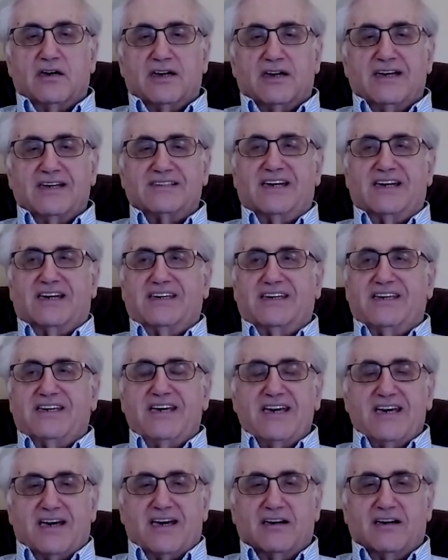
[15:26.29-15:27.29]
is a
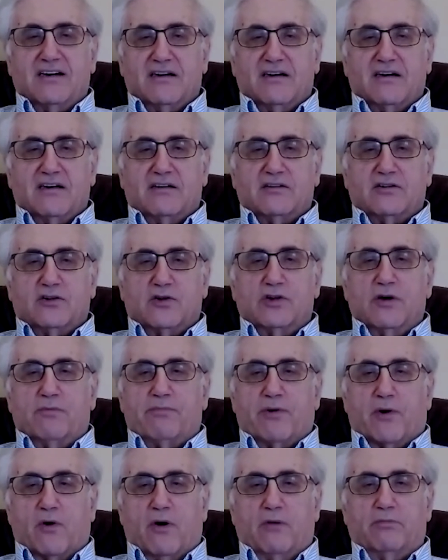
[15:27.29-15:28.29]
key to the
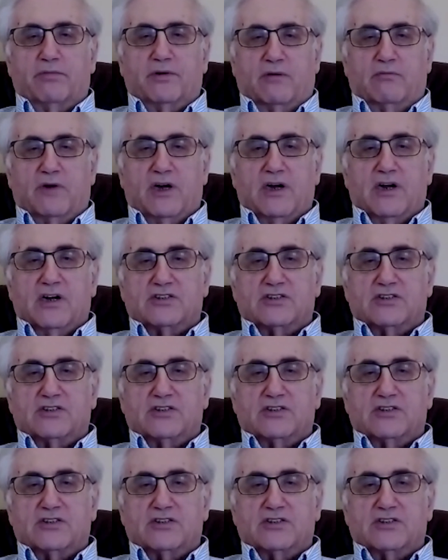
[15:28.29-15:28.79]
problem.